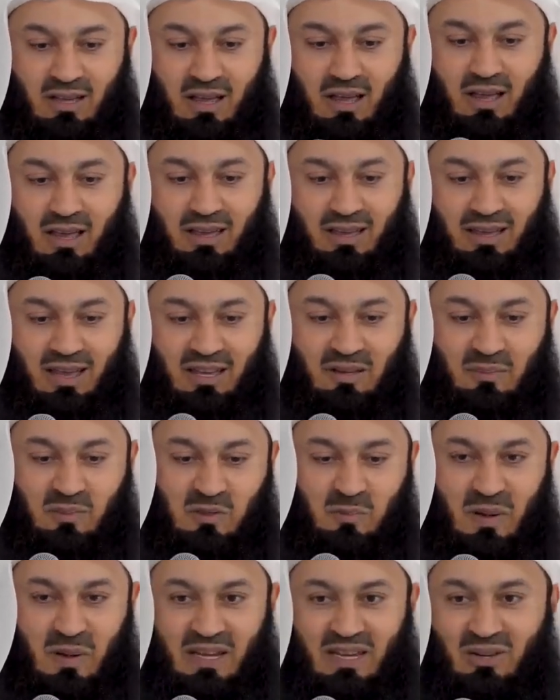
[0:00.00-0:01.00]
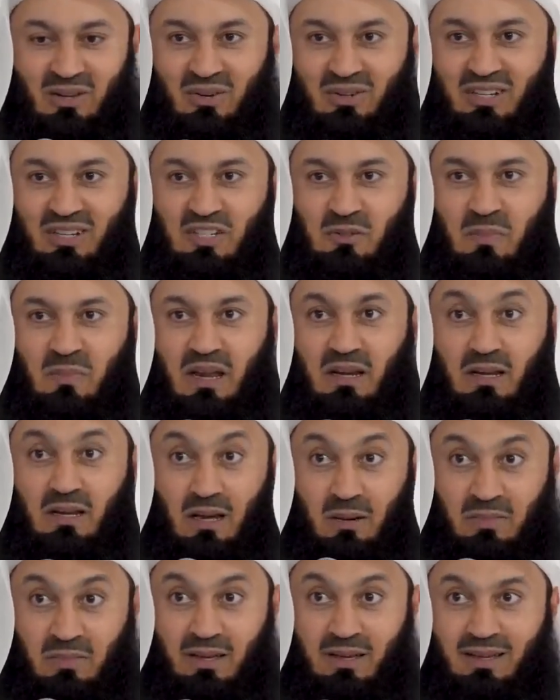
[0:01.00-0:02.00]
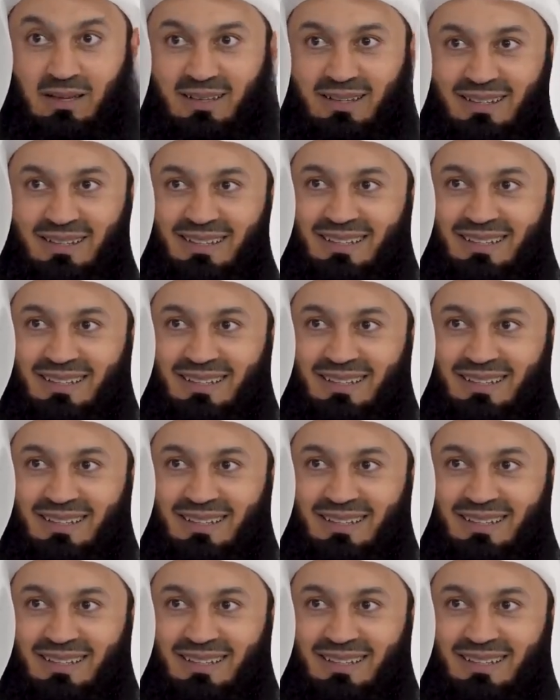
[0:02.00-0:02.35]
Hey, I am spending on this man, come here.